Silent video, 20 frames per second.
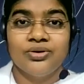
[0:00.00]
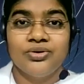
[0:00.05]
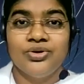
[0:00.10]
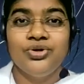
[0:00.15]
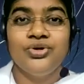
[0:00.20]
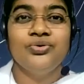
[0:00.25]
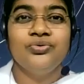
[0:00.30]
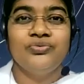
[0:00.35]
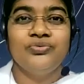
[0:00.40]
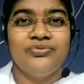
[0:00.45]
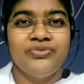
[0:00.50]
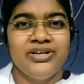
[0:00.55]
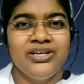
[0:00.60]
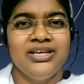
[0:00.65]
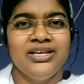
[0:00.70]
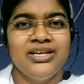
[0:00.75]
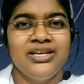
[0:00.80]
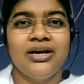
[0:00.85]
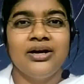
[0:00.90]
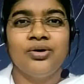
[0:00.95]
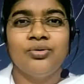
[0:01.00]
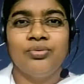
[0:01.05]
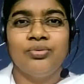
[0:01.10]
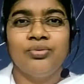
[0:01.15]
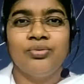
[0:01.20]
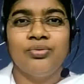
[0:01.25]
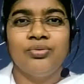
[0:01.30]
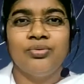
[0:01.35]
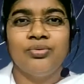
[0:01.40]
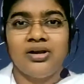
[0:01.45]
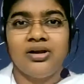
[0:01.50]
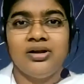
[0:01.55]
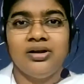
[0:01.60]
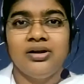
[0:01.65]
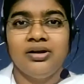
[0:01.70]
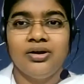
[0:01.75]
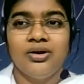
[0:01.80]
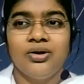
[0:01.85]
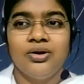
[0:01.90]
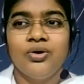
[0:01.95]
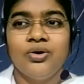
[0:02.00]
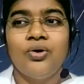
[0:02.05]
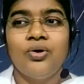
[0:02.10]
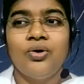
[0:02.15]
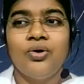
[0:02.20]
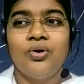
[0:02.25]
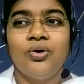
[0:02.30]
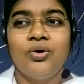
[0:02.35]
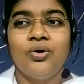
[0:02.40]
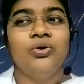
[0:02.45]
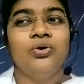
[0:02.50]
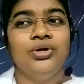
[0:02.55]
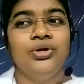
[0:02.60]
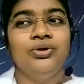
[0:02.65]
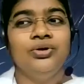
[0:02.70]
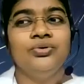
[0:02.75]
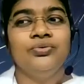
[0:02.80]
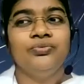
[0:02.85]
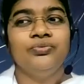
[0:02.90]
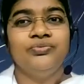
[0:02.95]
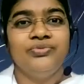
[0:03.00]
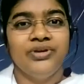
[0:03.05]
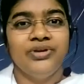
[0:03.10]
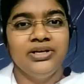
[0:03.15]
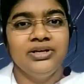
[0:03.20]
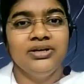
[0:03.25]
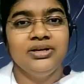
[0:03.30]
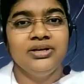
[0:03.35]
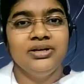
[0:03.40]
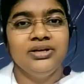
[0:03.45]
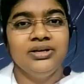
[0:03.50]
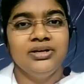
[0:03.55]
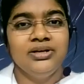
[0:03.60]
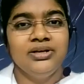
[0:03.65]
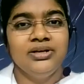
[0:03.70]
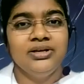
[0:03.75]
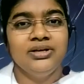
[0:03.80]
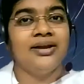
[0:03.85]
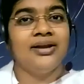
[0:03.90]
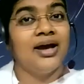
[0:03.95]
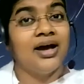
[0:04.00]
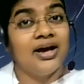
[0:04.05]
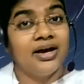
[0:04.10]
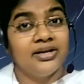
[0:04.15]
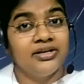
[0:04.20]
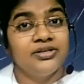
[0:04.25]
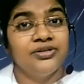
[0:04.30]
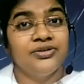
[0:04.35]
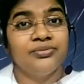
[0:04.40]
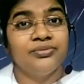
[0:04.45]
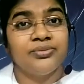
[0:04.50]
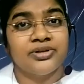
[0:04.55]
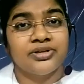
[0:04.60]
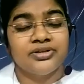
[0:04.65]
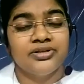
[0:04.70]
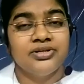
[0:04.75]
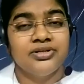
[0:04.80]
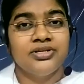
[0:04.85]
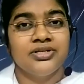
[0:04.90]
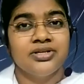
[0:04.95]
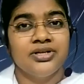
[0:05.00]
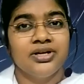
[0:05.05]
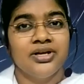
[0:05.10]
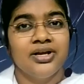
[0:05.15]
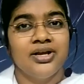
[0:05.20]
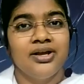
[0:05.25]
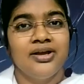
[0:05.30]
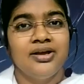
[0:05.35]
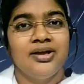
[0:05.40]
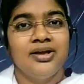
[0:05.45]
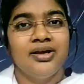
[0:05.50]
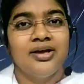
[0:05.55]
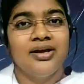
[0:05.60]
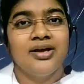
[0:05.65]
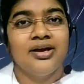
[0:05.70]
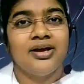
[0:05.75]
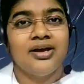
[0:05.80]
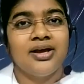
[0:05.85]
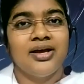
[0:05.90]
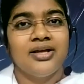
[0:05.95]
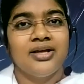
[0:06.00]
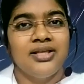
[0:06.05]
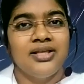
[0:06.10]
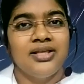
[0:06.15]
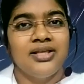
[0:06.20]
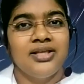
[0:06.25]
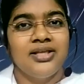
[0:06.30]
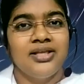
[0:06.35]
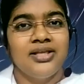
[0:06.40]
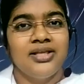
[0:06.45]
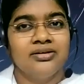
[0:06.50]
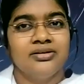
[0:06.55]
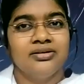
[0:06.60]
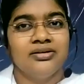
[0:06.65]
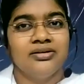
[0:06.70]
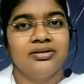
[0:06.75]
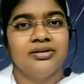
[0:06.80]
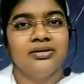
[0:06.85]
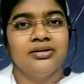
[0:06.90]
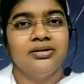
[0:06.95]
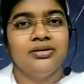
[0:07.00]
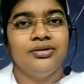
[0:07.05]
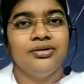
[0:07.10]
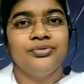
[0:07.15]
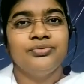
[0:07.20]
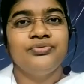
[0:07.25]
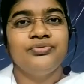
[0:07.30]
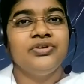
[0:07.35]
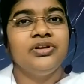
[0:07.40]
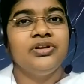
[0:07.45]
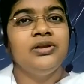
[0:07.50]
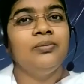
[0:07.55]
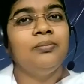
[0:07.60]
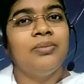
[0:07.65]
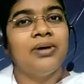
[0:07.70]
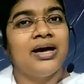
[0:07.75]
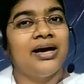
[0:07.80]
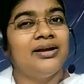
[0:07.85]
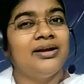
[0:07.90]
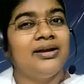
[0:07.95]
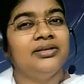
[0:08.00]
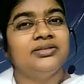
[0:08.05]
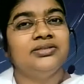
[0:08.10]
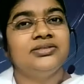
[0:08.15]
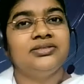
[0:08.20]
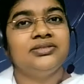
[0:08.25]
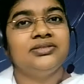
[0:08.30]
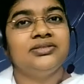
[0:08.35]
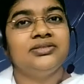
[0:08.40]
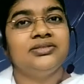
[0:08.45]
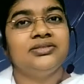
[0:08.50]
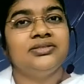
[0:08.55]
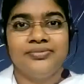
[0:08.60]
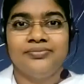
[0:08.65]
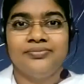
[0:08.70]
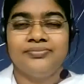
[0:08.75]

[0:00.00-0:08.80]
you win a quarrel or you win an argument, and then you feel bad inside.